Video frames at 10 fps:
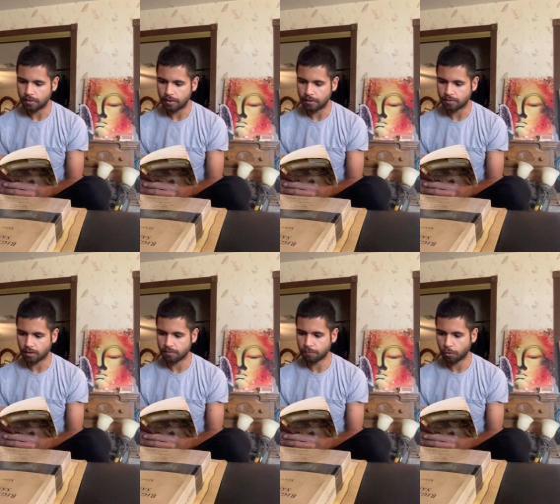These
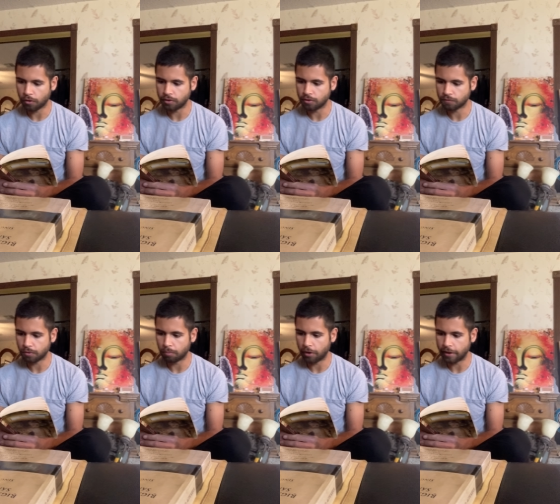are the four
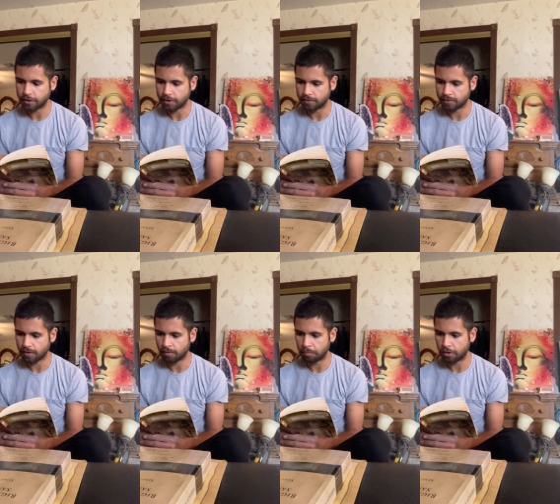useful branches
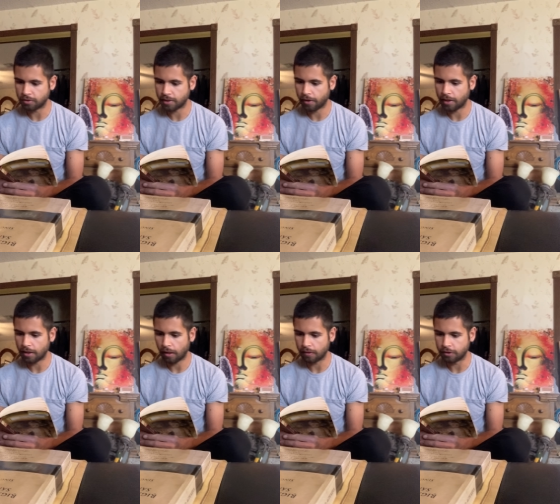of military
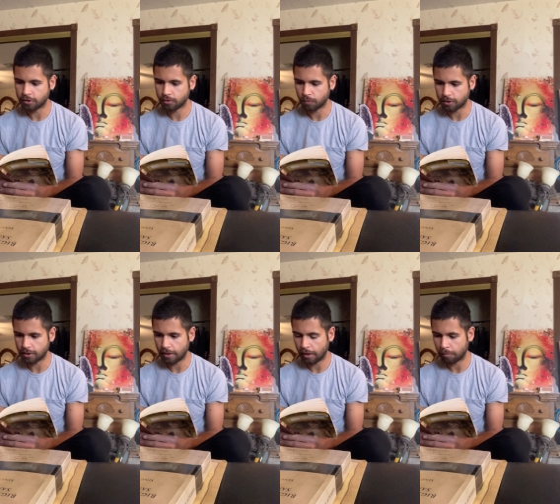knowledge which
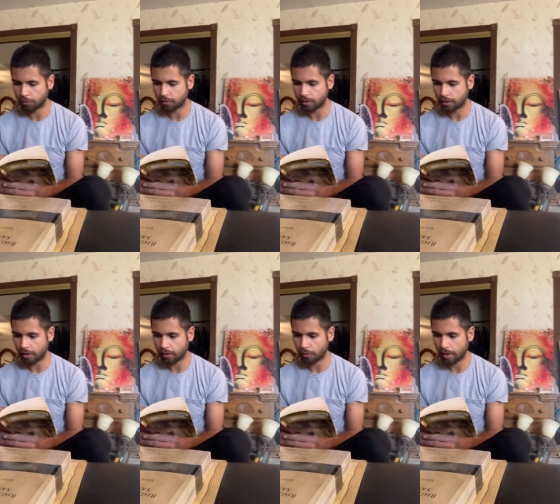enabled the
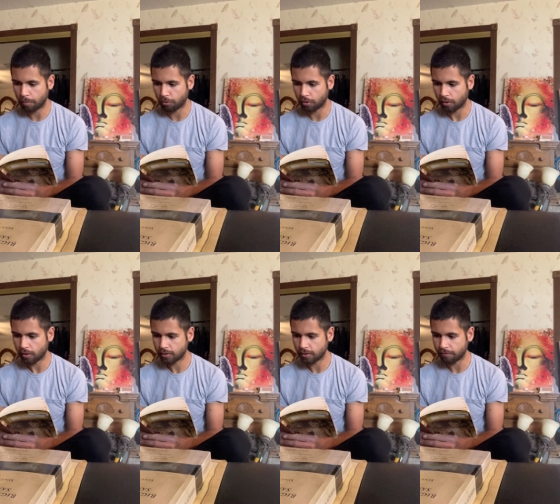Yellow Emperor
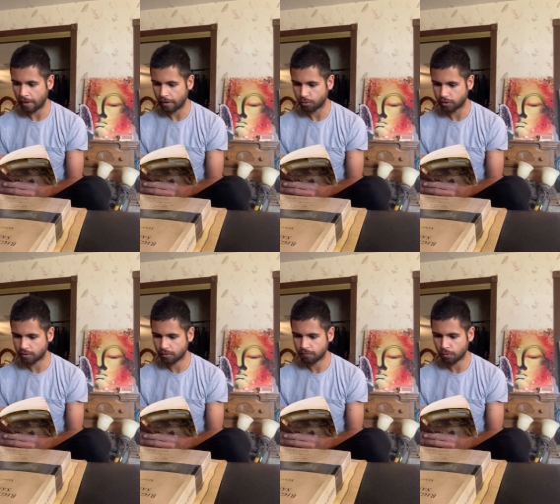to vanquish
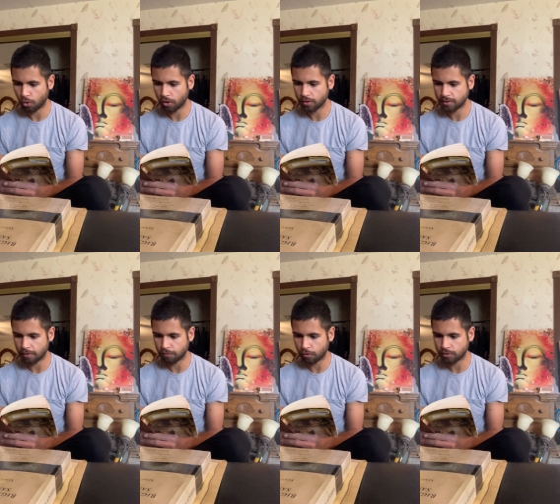four
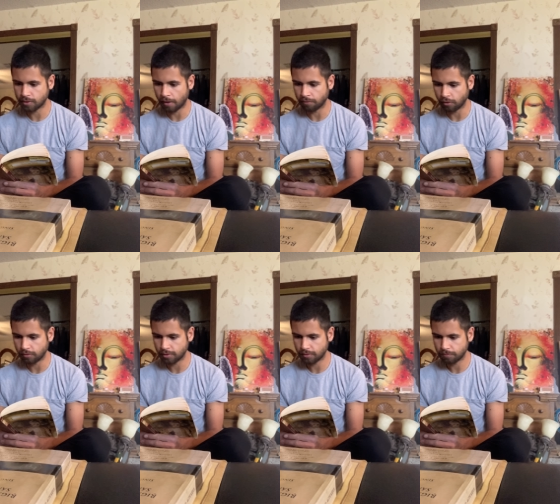several
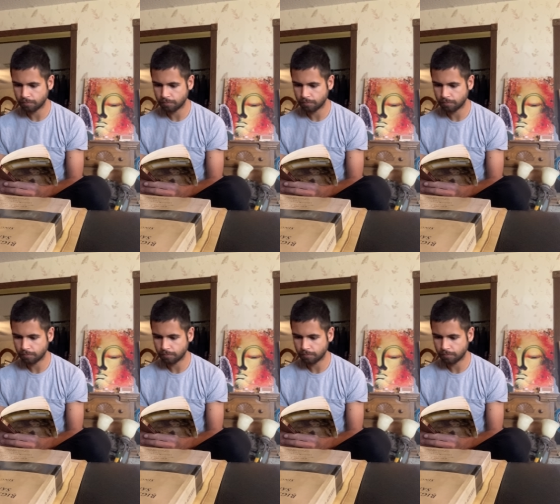sovereigns.